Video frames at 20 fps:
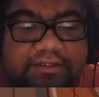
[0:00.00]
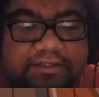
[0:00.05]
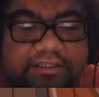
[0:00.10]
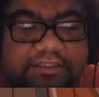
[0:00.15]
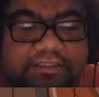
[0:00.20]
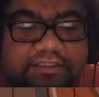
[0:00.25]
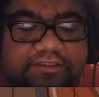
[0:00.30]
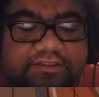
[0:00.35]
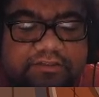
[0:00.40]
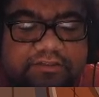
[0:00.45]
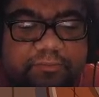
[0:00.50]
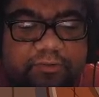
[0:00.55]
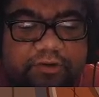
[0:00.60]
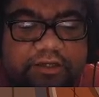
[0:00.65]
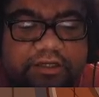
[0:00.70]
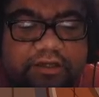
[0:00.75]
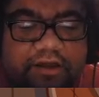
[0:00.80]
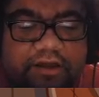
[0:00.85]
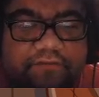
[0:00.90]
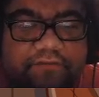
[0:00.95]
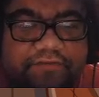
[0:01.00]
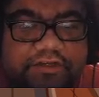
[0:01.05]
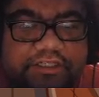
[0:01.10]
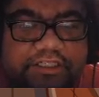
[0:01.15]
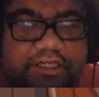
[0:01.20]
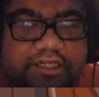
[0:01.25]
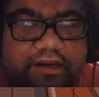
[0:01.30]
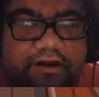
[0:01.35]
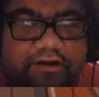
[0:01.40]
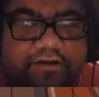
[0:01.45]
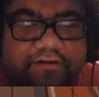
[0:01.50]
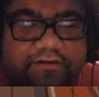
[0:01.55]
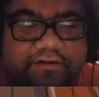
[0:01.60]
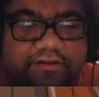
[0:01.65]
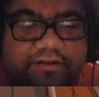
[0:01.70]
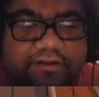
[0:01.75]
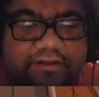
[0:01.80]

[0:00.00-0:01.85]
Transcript: This is a pretty comfy chair.